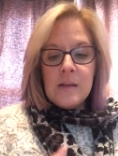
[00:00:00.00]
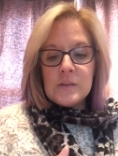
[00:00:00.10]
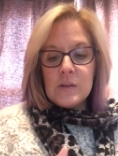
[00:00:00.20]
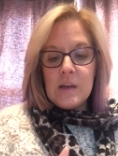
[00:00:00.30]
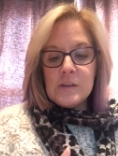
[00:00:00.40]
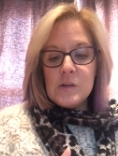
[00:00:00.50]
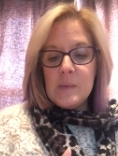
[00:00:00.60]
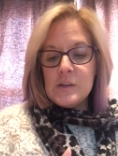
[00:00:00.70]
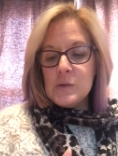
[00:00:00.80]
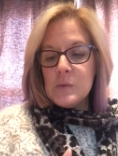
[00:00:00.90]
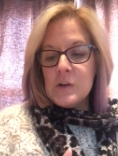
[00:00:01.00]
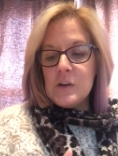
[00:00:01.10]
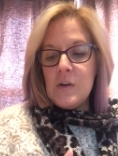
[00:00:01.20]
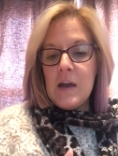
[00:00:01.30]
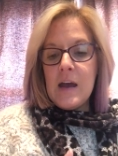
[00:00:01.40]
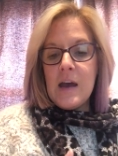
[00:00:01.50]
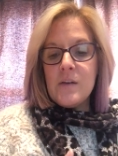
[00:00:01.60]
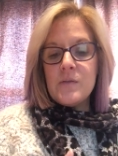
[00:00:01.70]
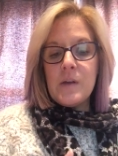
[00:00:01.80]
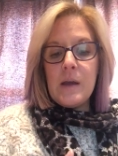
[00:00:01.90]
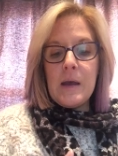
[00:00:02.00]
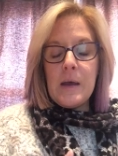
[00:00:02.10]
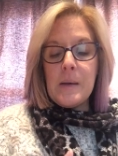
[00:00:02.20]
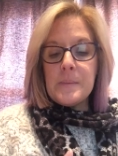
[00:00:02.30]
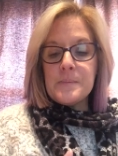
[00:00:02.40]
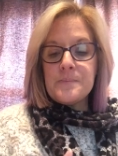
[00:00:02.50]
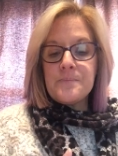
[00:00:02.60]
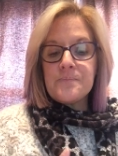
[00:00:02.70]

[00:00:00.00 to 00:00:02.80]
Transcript: So that's your major work. You have, you're